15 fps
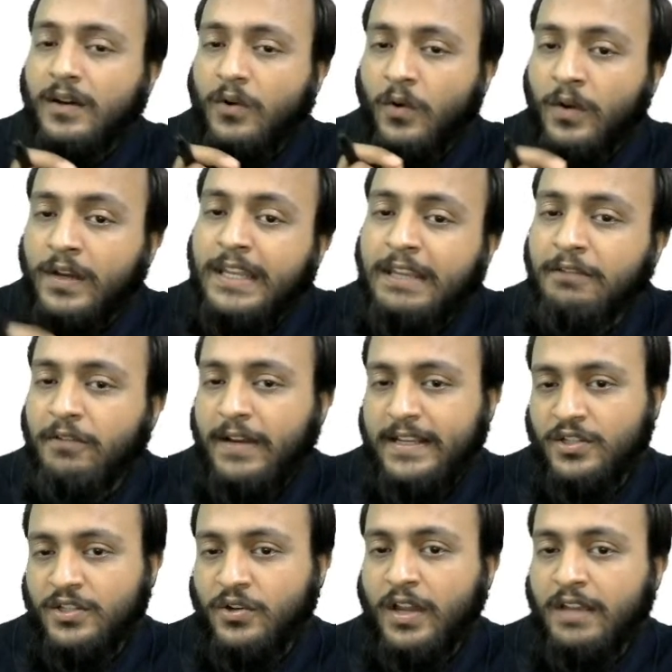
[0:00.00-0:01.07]
only
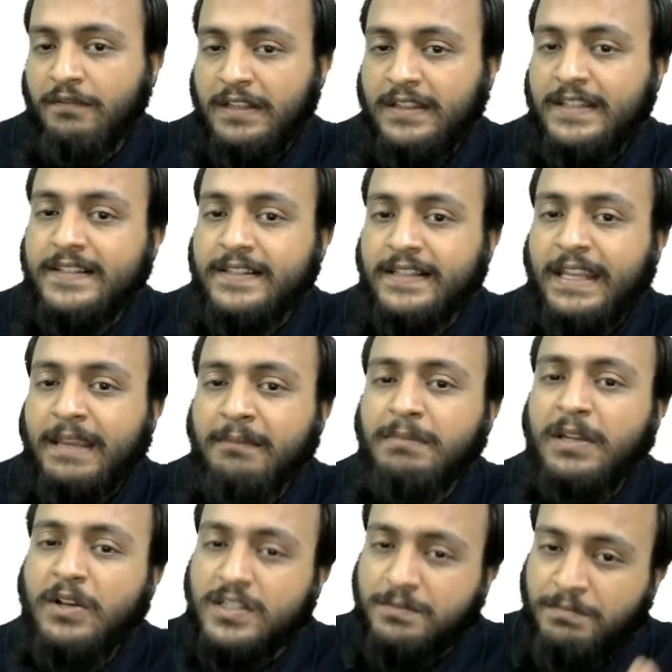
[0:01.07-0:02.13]
Viceroy with this name,
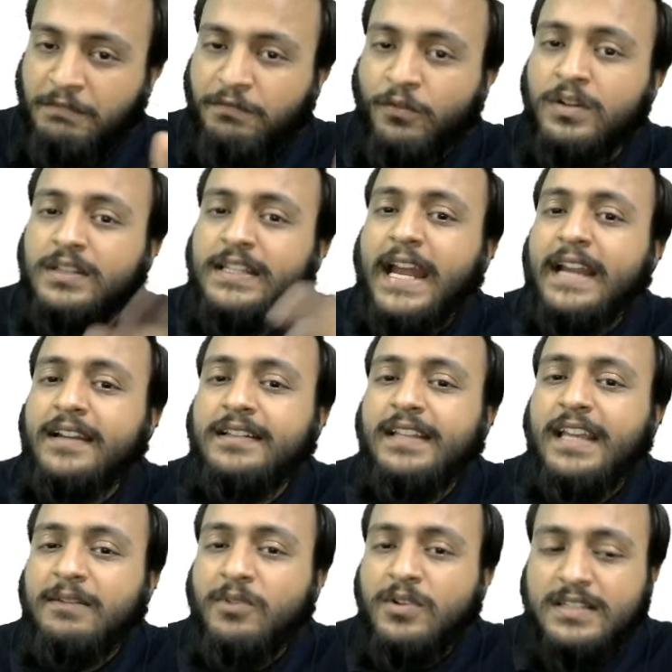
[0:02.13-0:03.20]
because before that
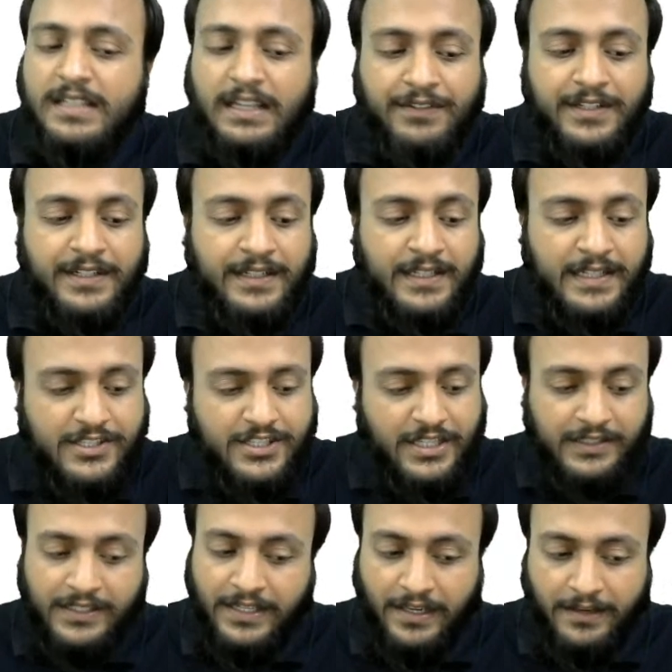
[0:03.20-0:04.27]
there was Governor
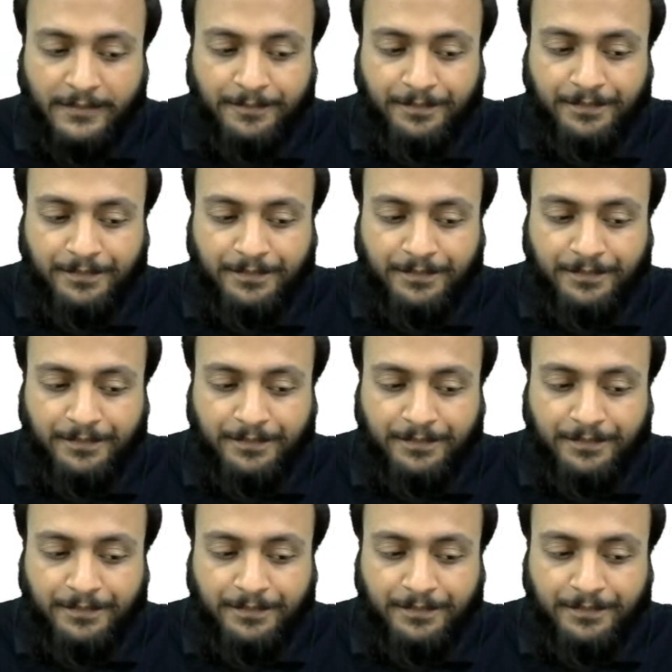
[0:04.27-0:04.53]
General.